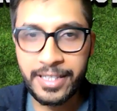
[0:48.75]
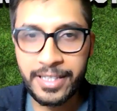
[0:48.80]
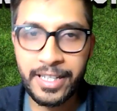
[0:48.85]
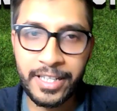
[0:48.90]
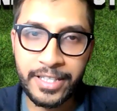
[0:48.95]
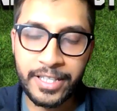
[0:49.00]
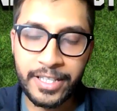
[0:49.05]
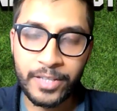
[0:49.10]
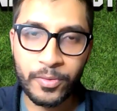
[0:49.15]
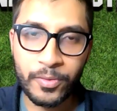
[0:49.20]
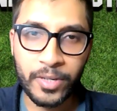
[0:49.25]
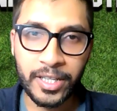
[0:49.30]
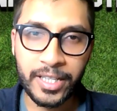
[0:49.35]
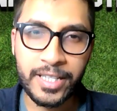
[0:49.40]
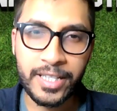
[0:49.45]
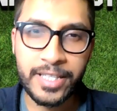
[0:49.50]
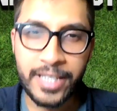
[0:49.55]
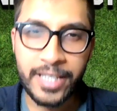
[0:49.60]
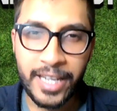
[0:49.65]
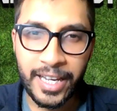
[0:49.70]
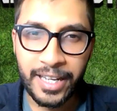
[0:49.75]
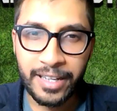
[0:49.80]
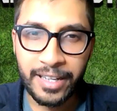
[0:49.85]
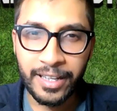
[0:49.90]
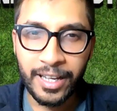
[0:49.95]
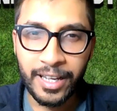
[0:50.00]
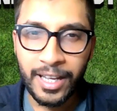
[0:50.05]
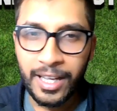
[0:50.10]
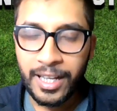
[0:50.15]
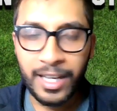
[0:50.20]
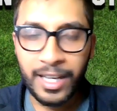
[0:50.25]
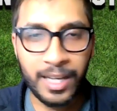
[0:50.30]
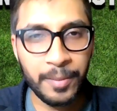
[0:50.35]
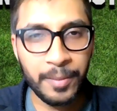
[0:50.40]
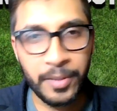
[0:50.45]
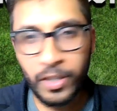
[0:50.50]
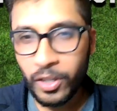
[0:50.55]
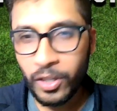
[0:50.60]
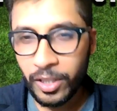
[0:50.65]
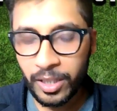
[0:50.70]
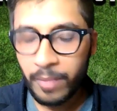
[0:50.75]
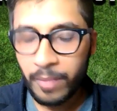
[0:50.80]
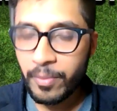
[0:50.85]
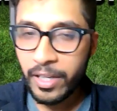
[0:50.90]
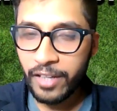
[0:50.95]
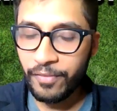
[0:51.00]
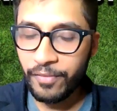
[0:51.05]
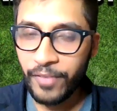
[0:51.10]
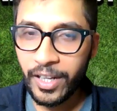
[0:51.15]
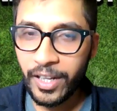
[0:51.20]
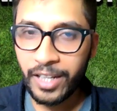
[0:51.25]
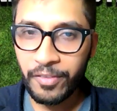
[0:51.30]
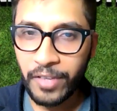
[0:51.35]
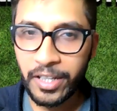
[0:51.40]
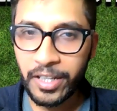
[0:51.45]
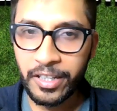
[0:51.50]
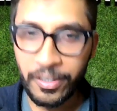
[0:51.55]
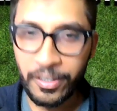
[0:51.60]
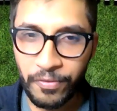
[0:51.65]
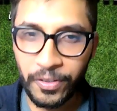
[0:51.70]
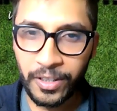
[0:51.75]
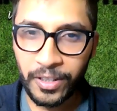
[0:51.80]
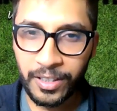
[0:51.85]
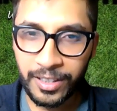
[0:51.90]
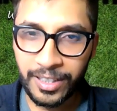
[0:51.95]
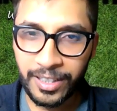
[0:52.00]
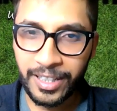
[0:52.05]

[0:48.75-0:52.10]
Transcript: That's what I can say. And I mean, Nottingham made it very difficult.